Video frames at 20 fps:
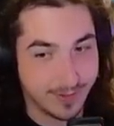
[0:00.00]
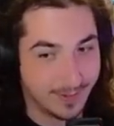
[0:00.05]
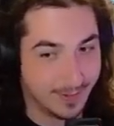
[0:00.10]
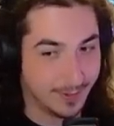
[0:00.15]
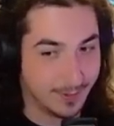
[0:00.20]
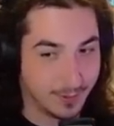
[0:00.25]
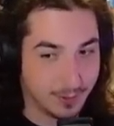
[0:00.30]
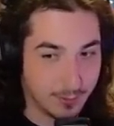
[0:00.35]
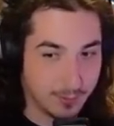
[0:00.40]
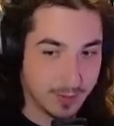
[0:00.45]

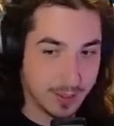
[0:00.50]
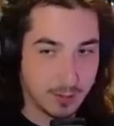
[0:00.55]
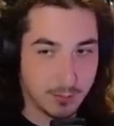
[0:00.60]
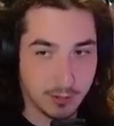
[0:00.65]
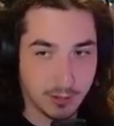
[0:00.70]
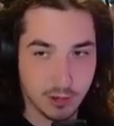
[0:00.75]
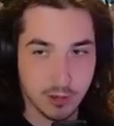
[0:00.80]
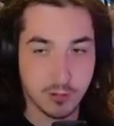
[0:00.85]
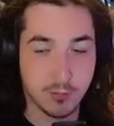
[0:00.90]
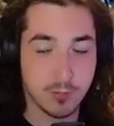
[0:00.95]
Don't know what they were
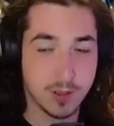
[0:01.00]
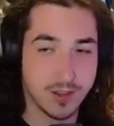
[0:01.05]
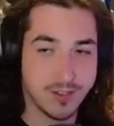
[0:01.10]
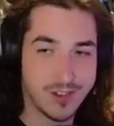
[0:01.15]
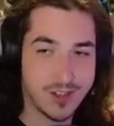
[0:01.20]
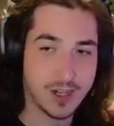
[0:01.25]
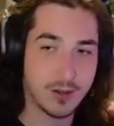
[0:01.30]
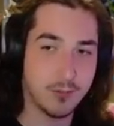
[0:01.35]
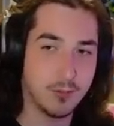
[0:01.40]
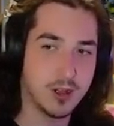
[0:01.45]
doing with the
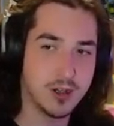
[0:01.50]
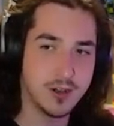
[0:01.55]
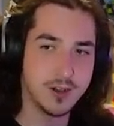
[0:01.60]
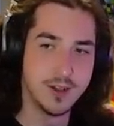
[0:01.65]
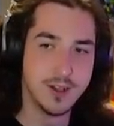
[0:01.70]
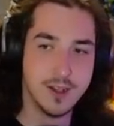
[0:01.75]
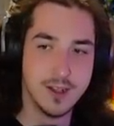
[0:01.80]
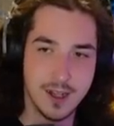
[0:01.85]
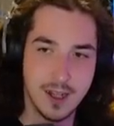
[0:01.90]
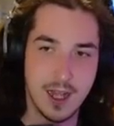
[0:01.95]
second one.
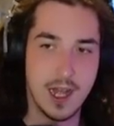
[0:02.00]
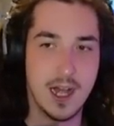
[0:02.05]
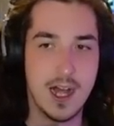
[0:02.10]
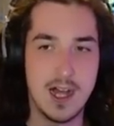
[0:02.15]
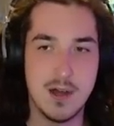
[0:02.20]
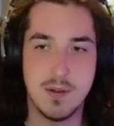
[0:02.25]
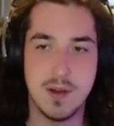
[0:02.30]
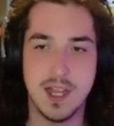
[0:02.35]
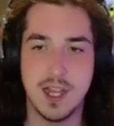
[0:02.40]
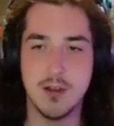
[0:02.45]

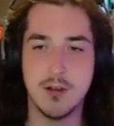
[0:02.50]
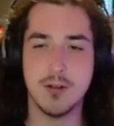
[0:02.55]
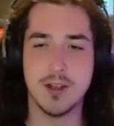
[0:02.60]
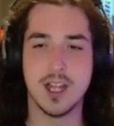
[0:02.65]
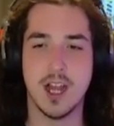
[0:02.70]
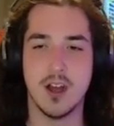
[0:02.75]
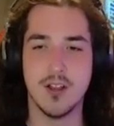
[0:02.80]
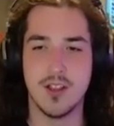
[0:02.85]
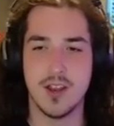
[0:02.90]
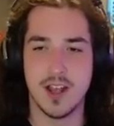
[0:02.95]
But here we
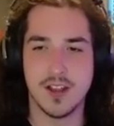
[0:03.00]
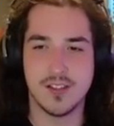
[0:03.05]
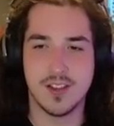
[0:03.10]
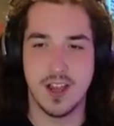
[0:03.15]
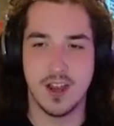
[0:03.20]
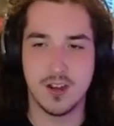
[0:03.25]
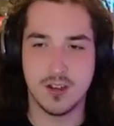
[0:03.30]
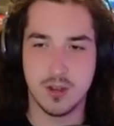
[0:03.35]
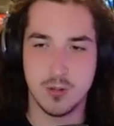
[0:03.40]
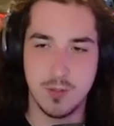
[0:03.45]
go. The next
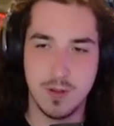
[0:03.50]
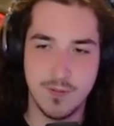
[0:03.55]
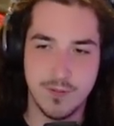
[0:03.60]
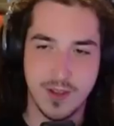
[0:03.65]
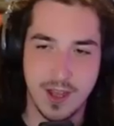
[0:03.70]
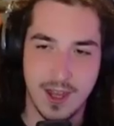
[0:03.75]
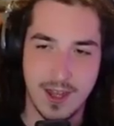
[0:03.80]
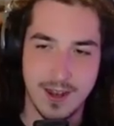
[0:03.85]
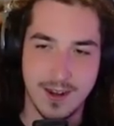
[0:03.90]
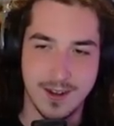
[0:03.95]
character we've
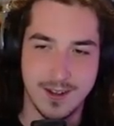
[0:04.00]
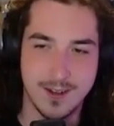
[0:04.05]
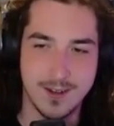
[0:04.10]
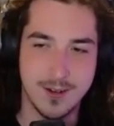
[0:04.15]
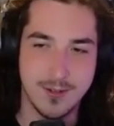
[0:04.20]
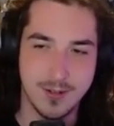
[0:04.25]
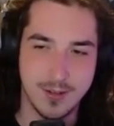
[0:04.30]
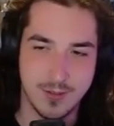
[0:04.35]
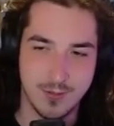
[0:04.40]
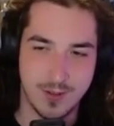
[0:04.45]
got.
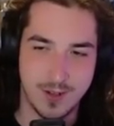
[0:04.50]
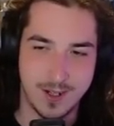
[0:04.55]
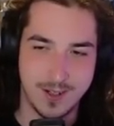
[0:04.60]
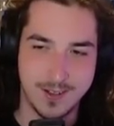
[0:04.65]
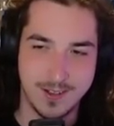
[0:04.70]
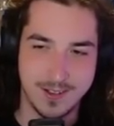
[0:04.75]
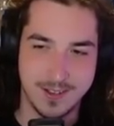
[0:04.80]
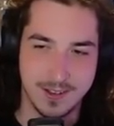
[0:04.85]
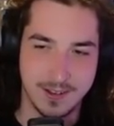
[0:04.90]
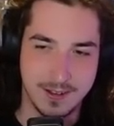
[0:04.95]
Oh, it's
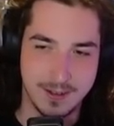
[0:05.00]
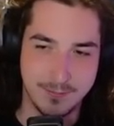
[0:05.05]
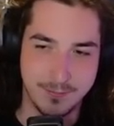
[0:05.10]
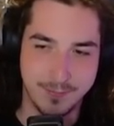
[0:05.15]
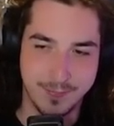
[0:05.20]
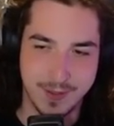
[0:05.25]
finally time.